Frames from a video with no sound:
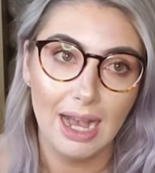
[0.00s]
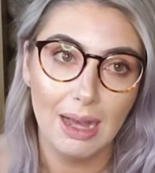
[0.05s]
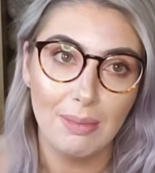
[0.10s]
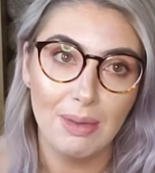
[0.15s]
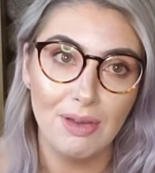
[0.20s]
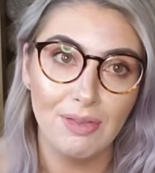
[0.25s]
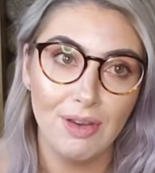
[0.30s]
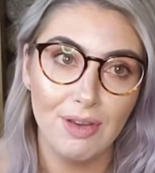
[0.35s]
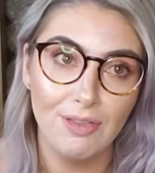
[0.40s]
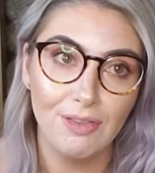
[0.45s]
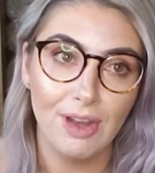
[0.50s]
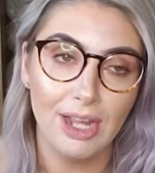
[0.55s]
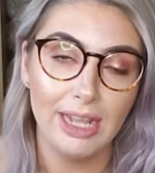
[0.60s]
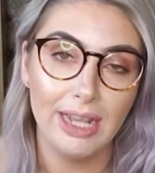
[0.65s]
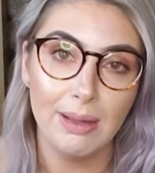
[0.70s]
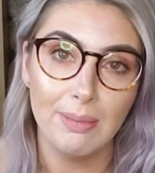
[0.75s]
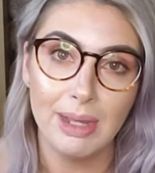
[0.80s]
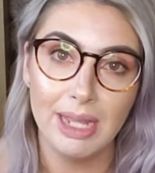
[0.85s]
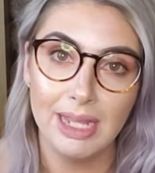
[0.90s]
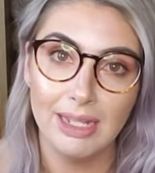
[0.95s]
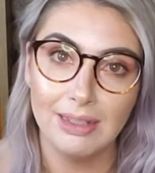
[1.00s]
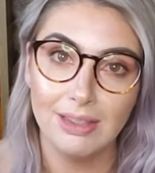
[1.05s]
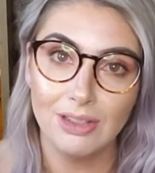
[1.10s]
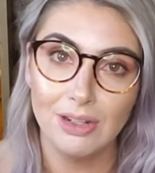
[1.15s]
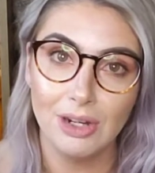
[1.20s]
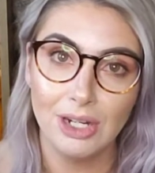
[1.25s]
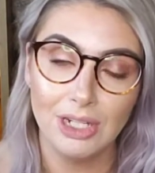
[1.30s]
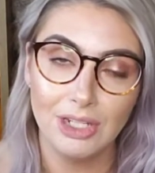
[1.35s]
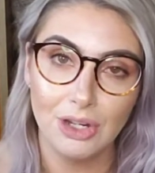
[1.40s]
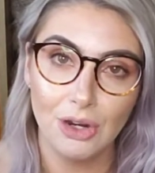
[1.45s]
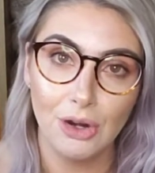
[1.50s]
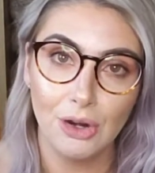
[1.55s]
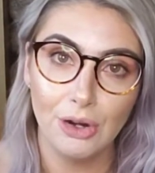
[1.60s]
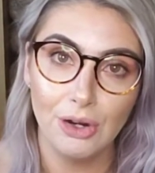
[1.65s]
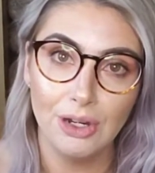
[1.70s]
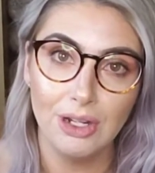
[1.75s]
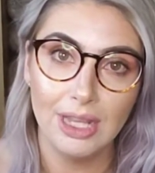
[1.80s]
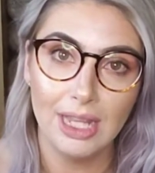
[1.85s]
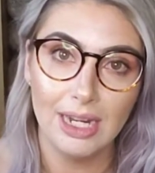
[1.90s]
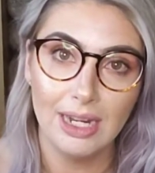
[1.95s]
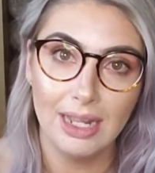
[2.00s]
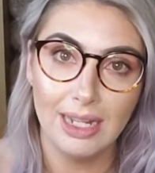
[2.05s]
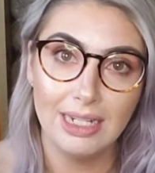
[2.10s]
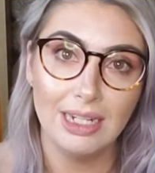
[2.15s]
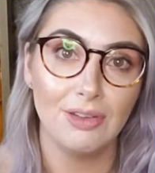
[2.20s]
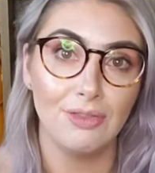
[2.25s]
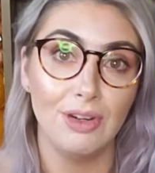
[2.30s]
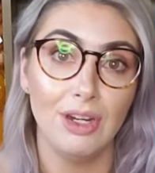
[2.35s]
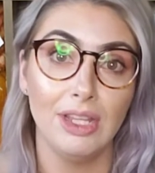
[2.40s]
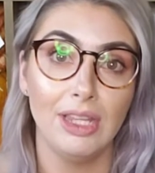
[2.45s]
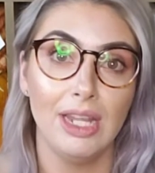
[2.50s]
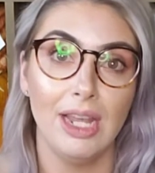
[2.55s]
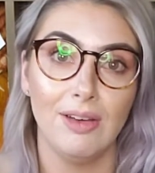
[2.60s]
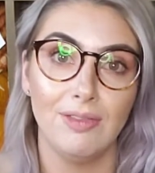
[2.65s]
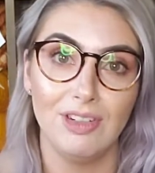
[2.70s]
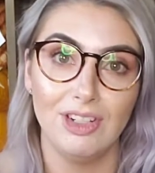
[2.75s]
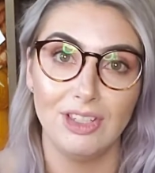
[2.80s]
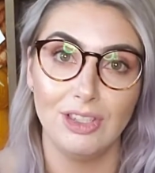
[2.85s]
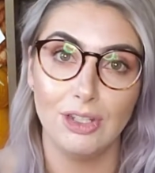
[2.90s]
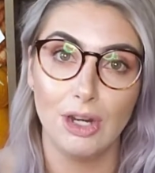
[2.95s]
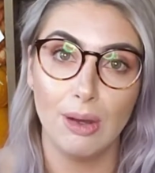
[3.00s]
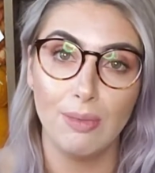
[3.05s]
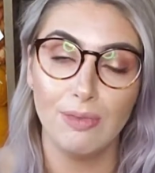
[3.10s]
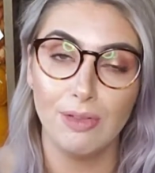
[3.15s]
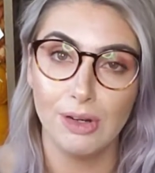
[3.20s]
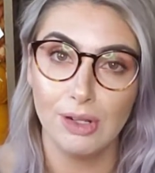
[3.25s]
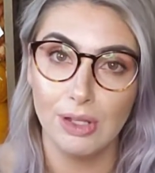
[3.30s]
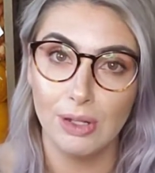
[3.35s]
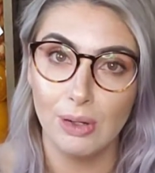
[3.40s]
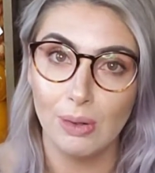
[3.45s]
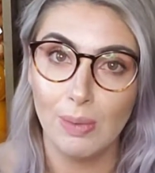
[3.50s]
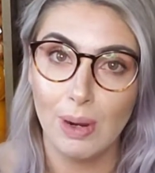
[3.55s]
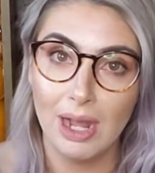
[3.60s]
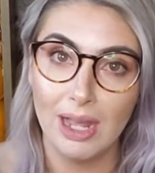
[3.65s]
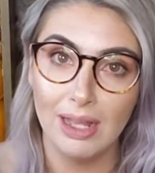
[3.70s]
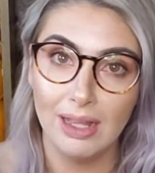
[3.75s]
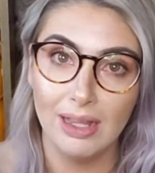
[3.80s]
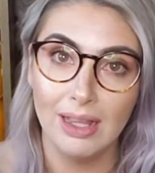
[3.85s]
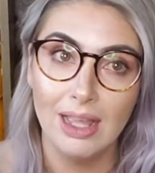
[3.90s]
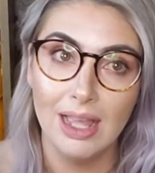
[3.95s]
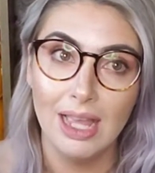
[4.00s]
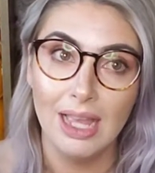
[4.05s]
If I find that my hand's starting to hurt, then I definitely have to stop for a little while.